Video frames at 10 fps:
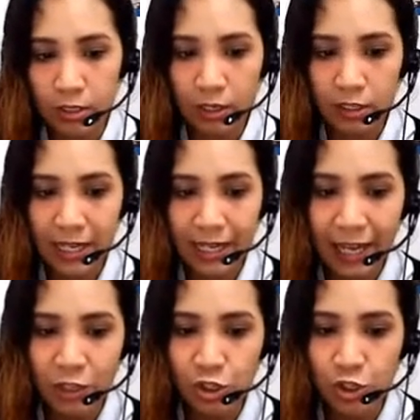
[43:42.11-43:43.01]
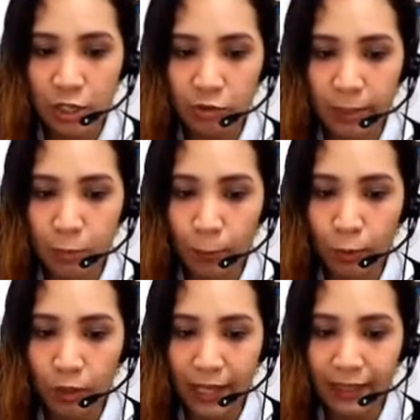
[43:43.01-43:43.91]
Are teenagers generally more
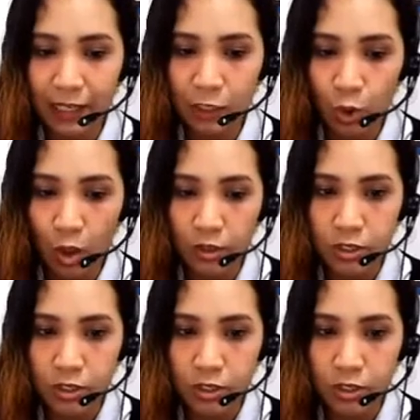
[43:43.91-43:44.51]
polite than adults?